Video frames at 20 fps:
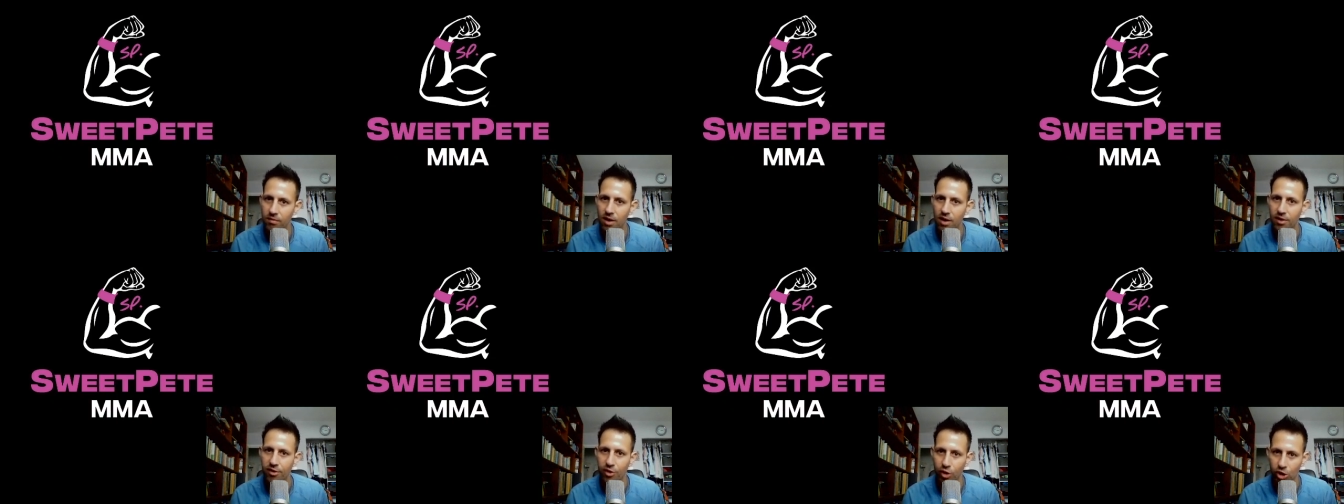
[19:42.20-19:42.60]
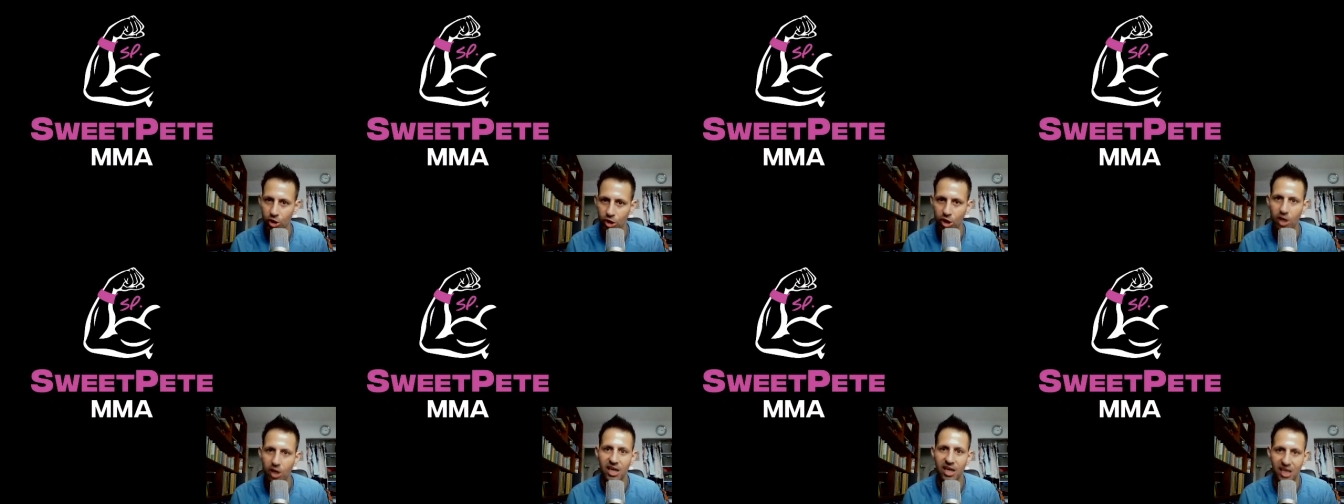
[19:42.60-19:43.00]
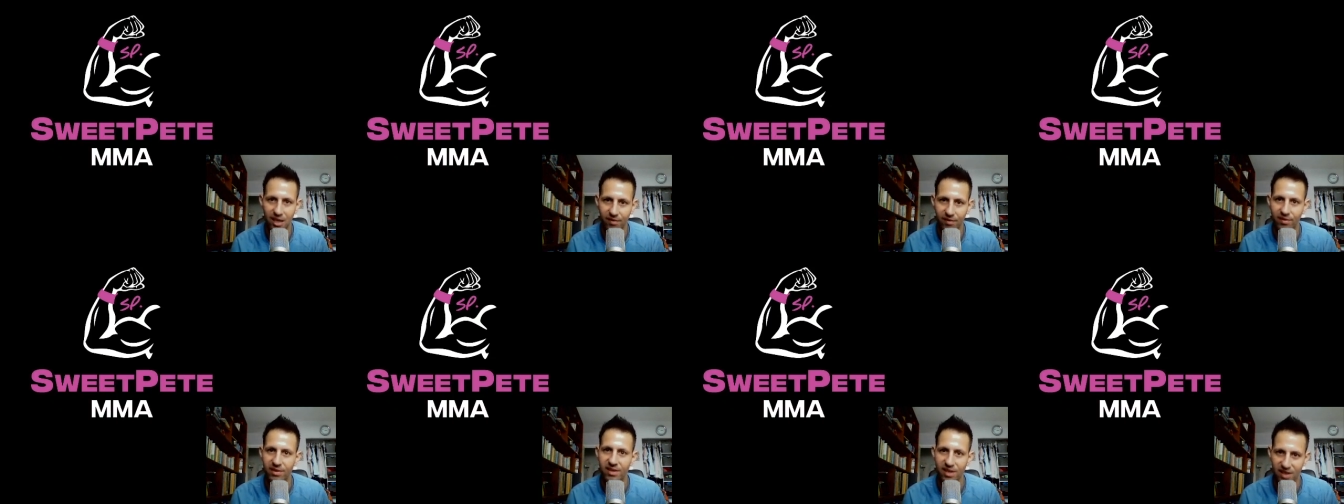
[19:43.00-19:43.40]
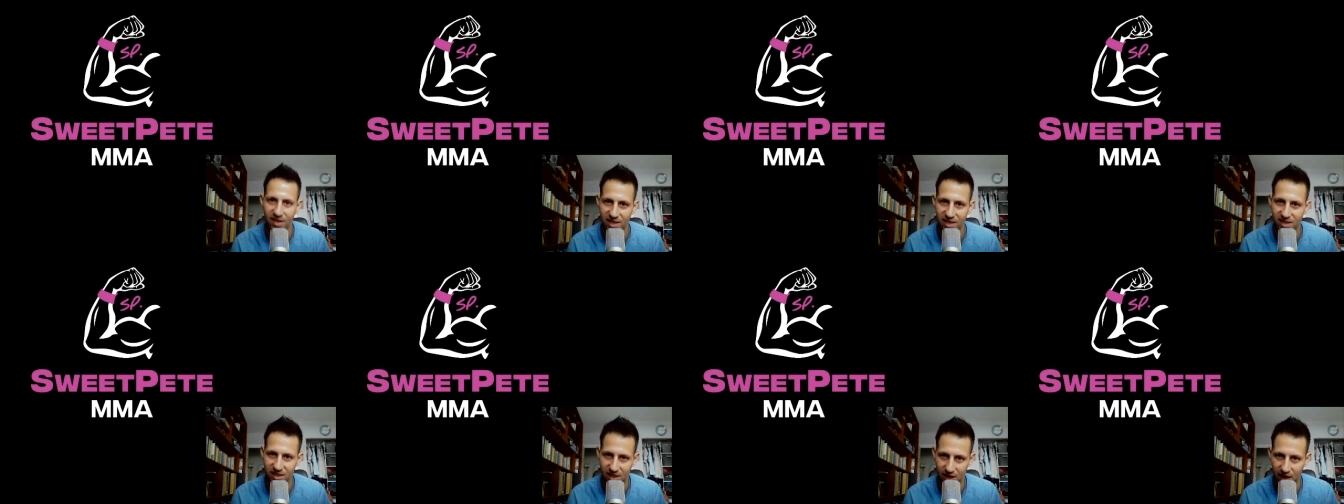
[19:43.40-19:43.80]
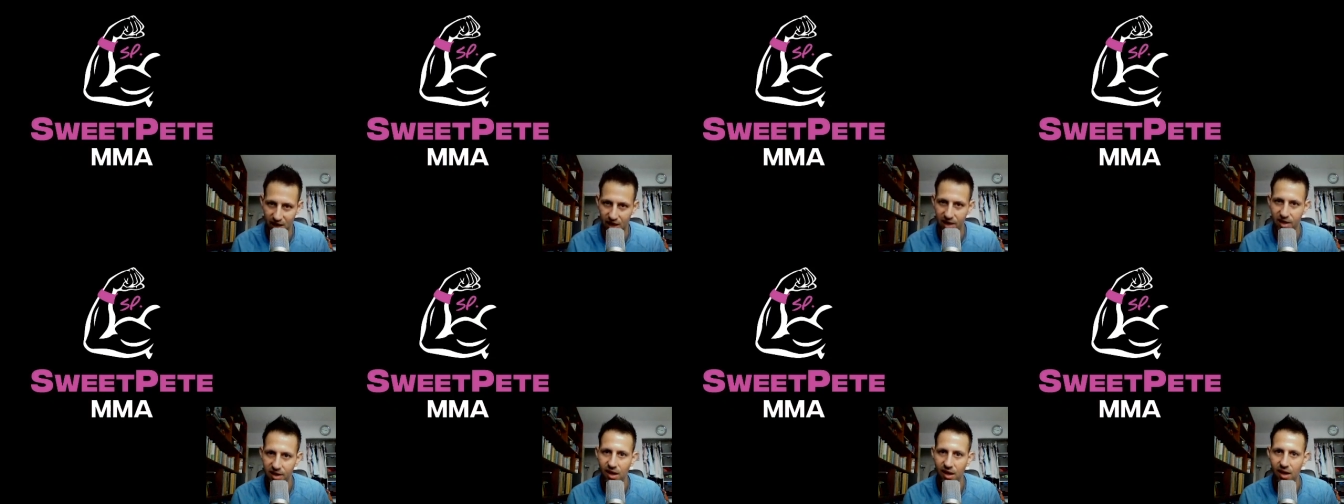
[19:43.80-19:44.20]
they're going to give it to this
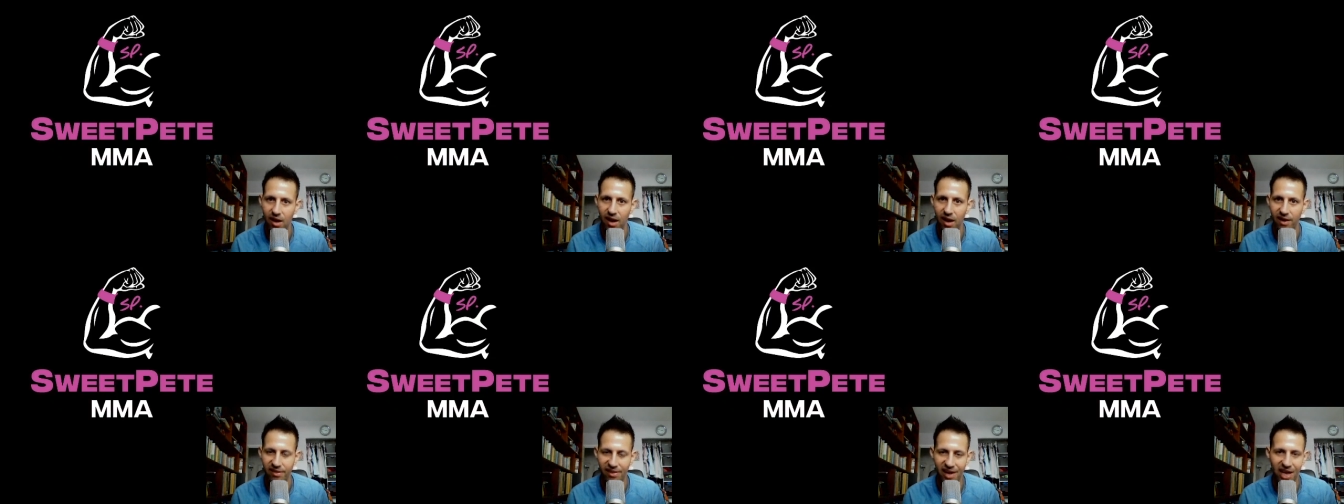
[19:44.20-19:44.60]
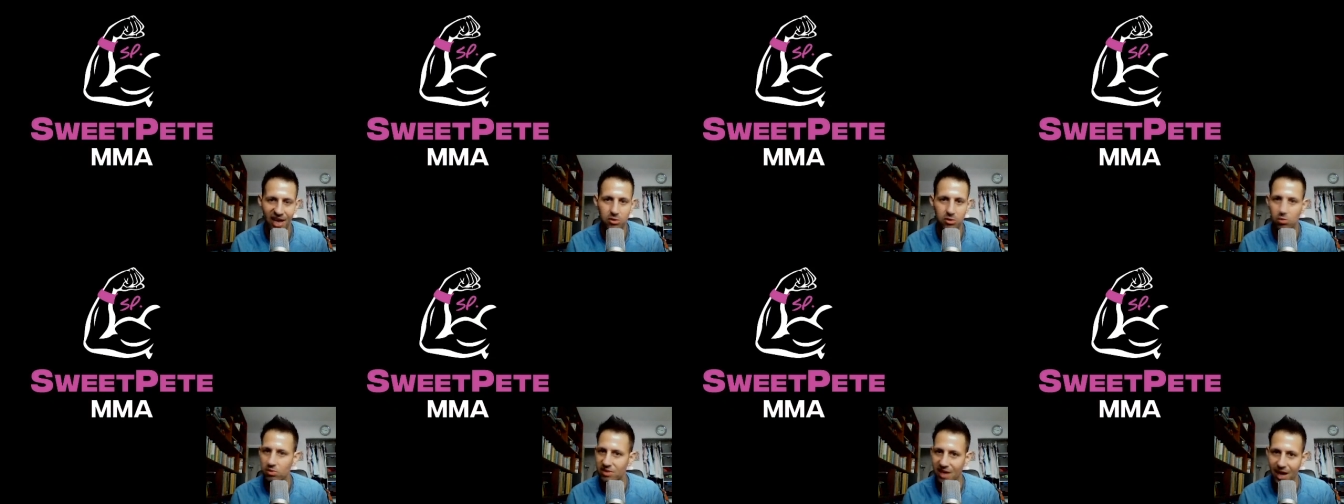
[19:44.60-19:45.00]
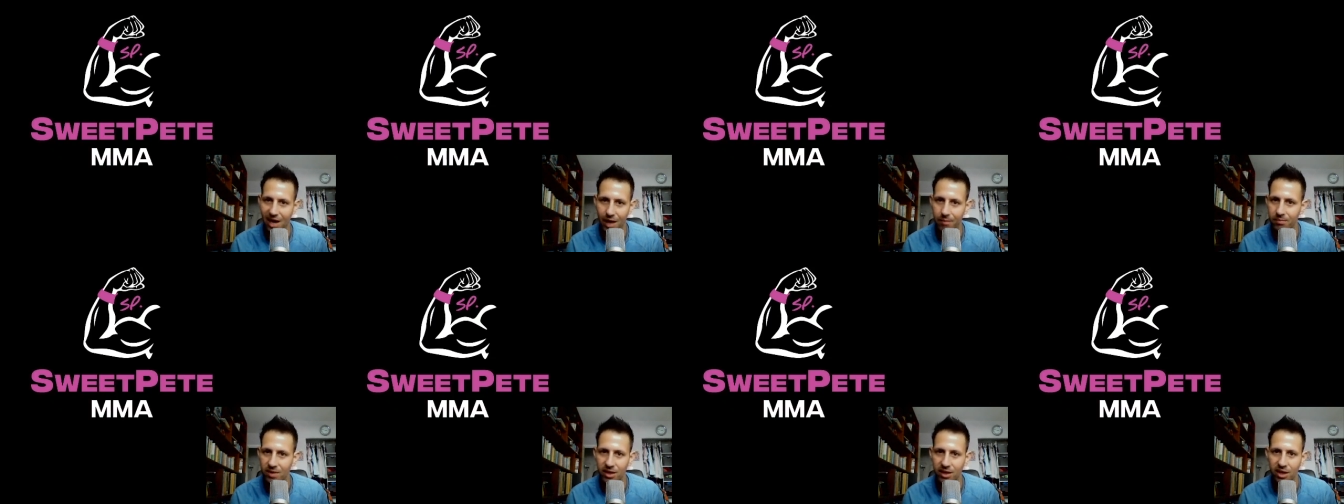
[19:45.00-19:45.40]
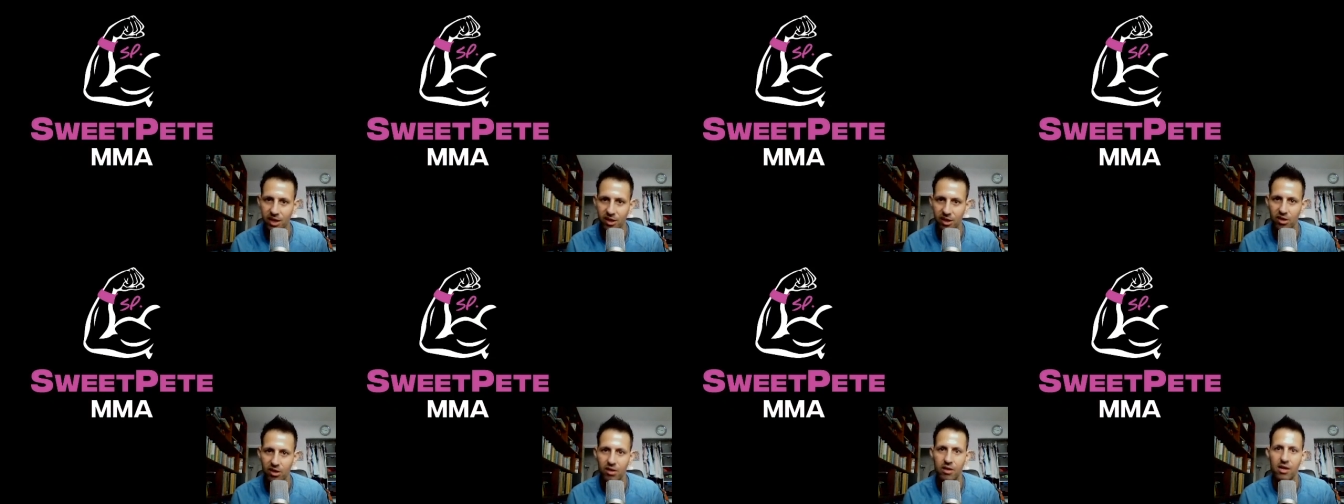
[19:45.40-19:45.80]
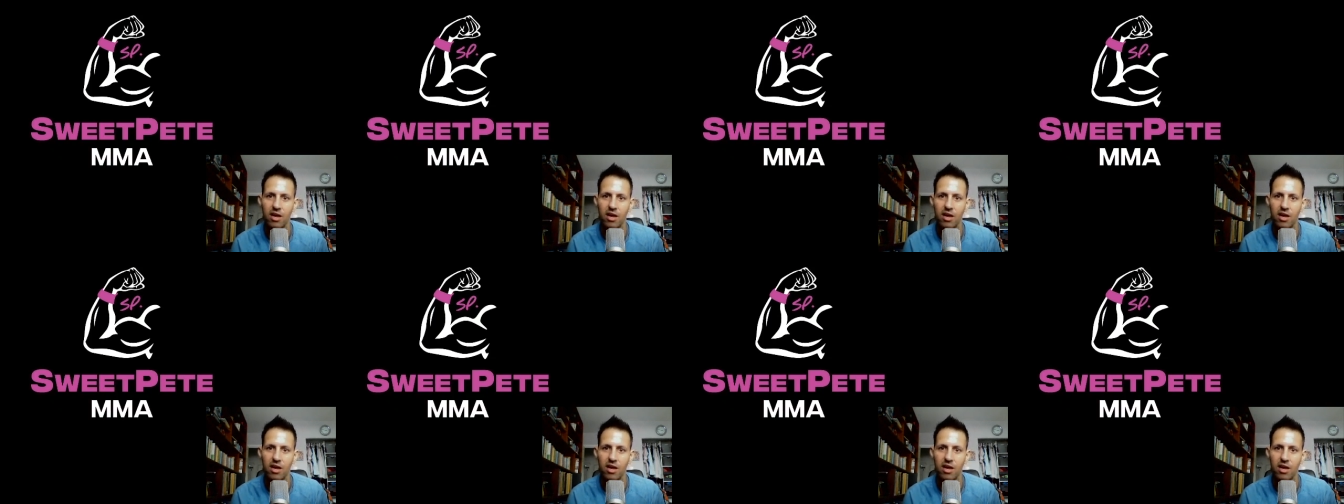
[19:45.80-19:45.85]
guy. And that's what's happening here.